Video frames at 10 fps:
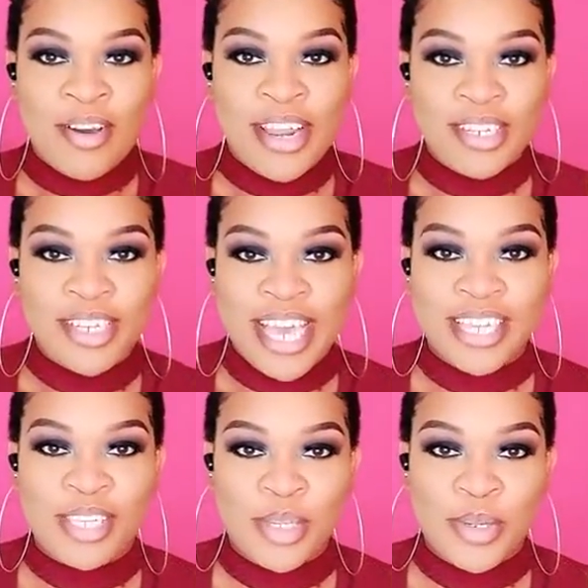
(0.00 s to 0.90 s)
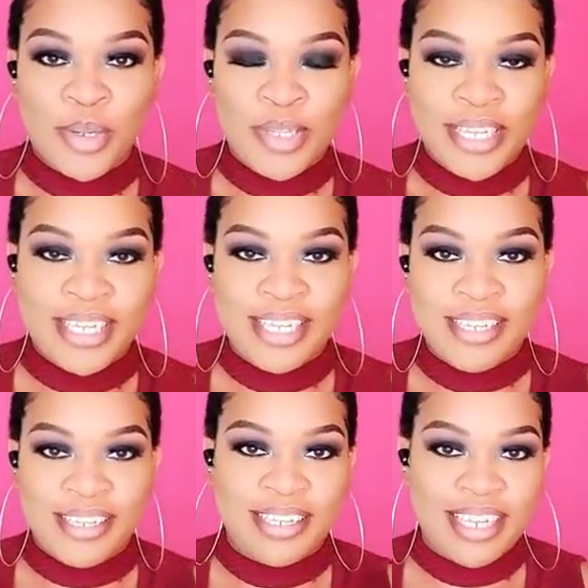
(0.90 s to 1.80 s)
you guys, so this
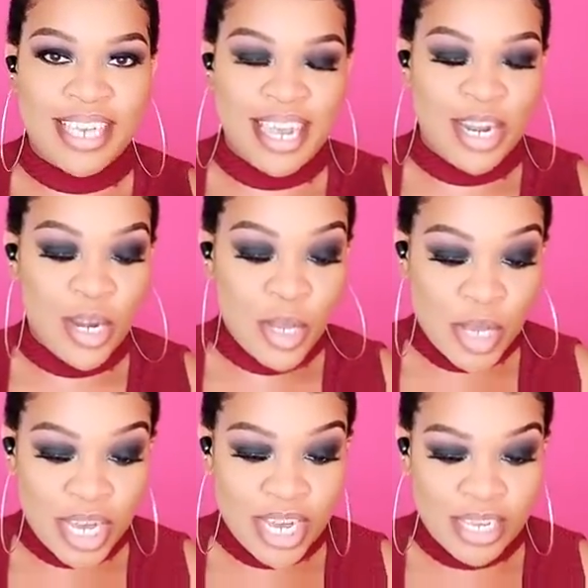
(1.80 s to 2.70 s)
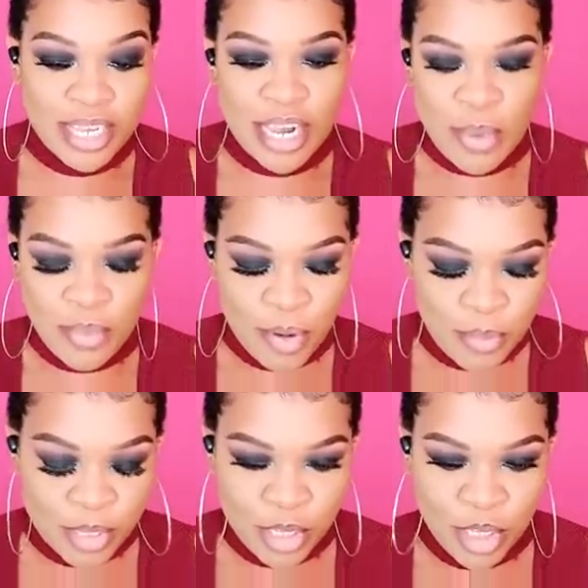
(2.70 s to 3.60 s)
is the second look that I
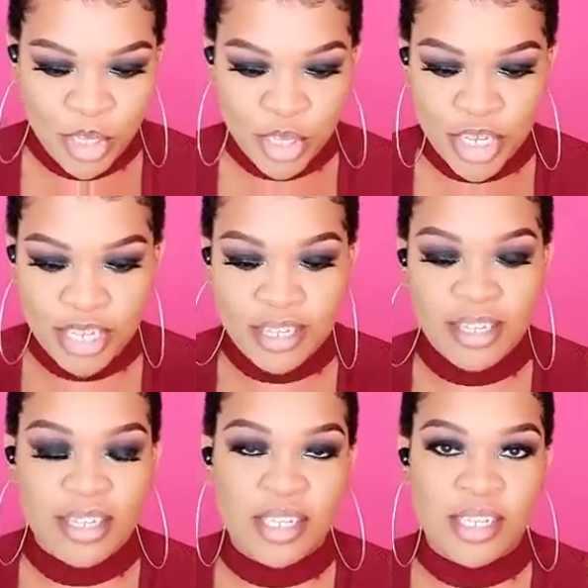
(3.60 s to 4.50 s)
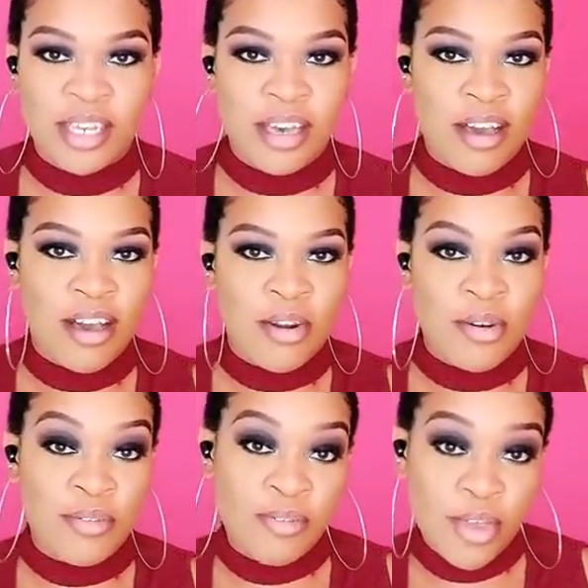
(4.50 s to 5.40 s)
promised you in this
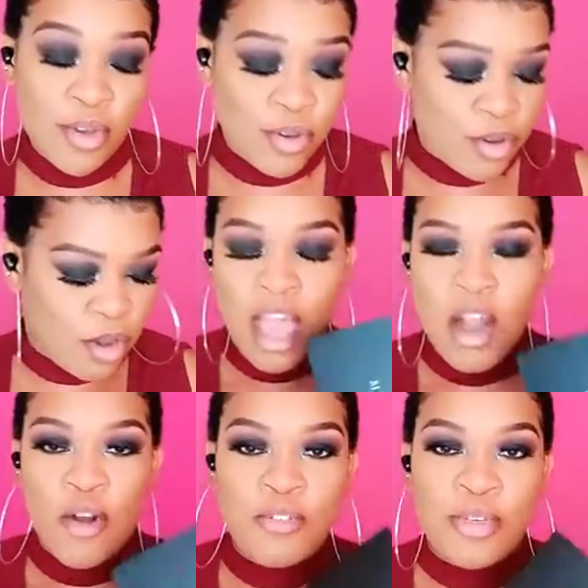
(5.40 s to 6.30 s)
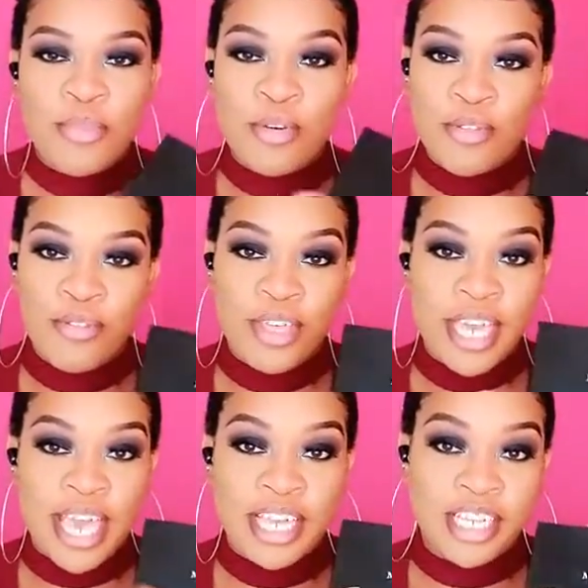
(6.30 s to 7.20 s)
review of the Morphe
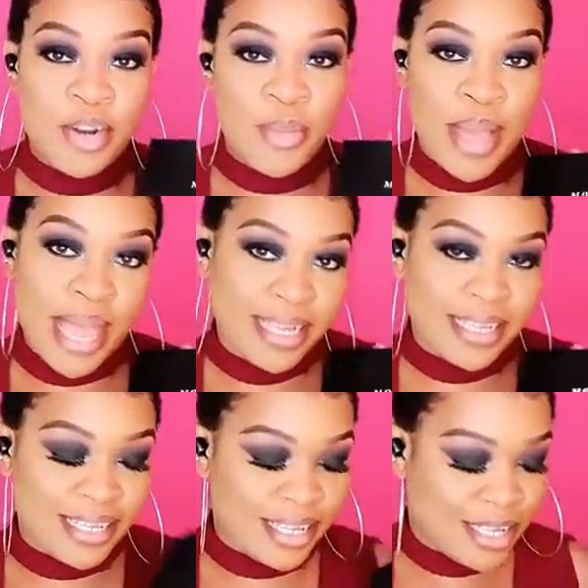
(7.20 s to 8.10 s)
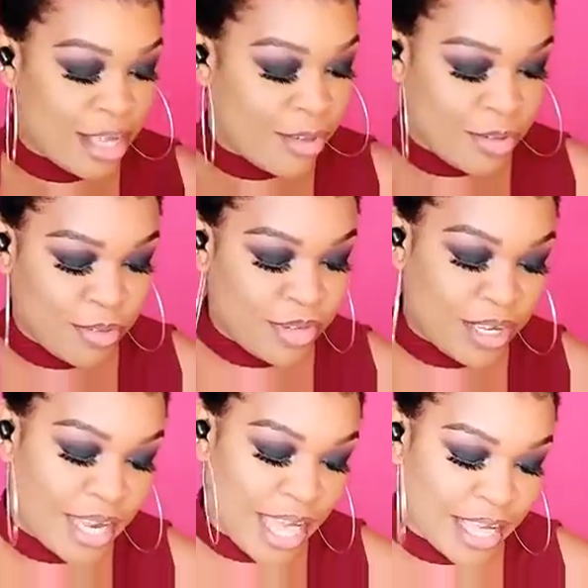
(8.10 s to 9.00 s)
eyeshadow palette, the
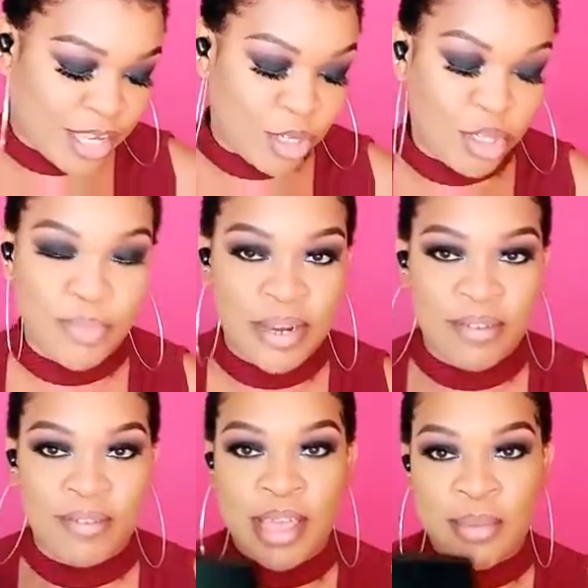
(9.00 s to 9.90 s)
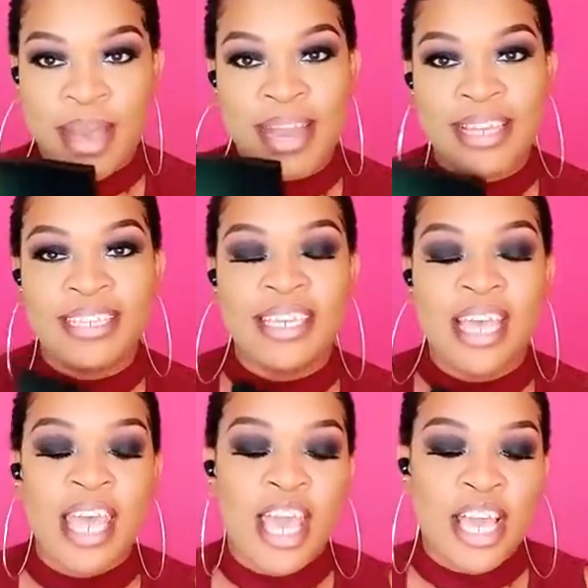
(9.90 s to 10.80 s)
15S Social Butterfly palette.
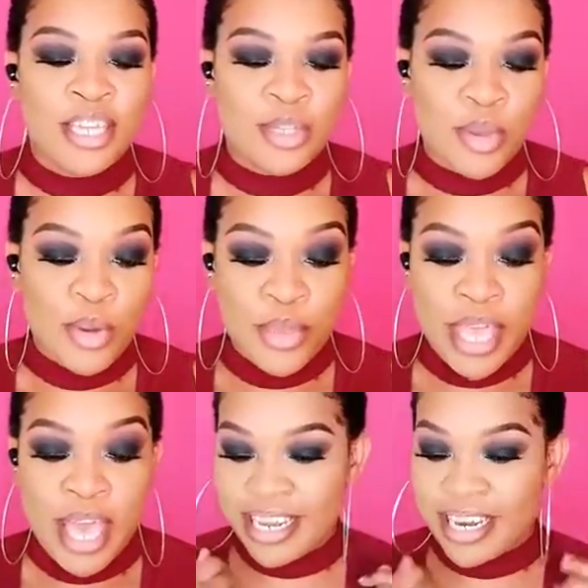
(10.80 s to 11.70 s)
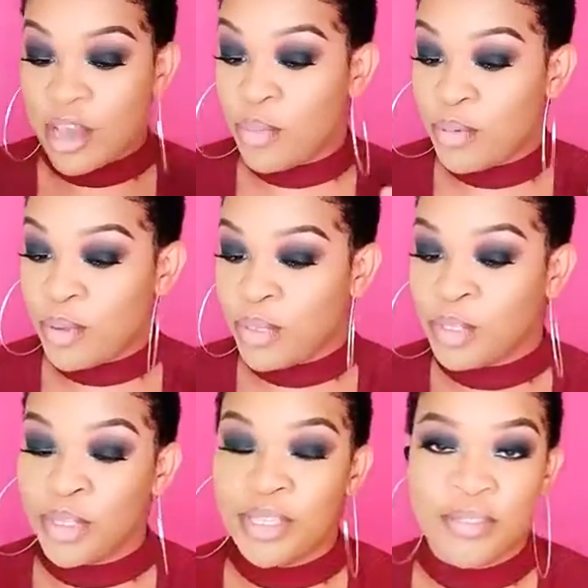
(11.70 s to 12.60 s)
So yeah, I hope you
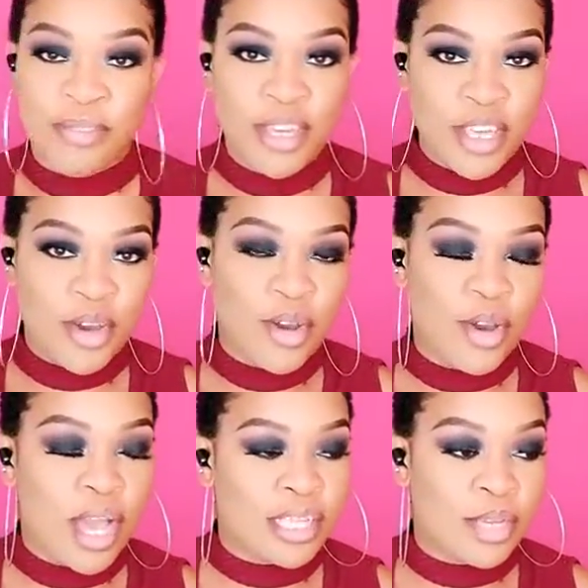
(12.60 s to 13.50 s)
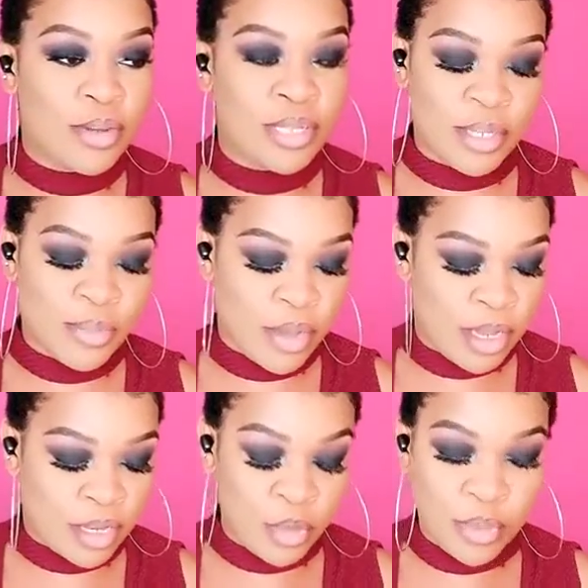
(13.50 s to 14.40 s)
enjoyed the video as I was
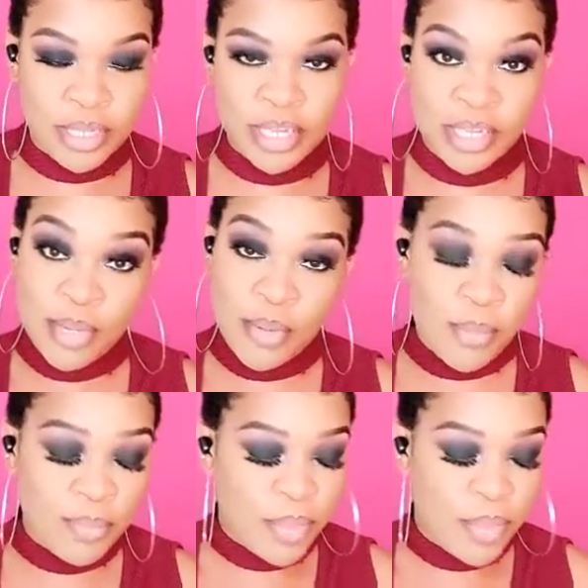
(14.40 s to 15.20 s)
doing the demo.